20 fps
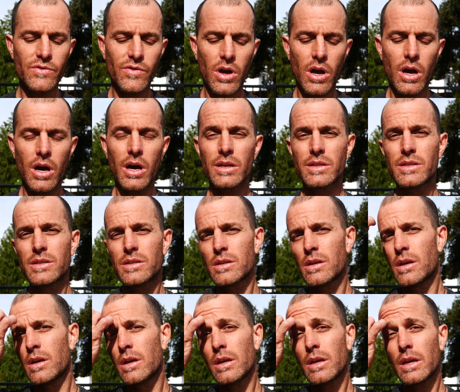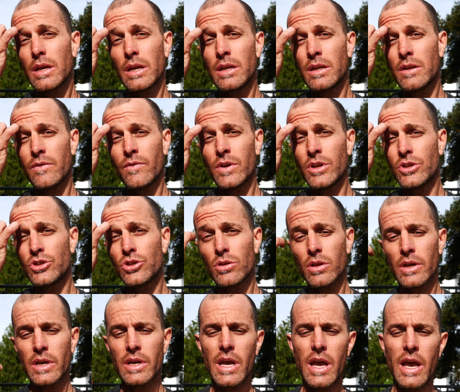for us
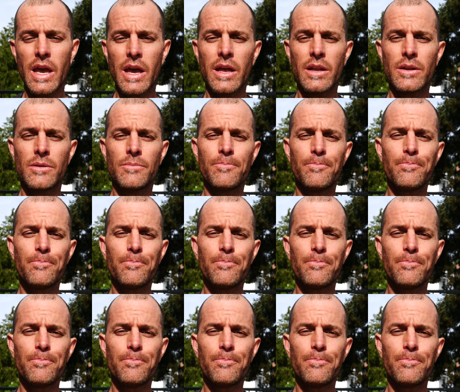individually and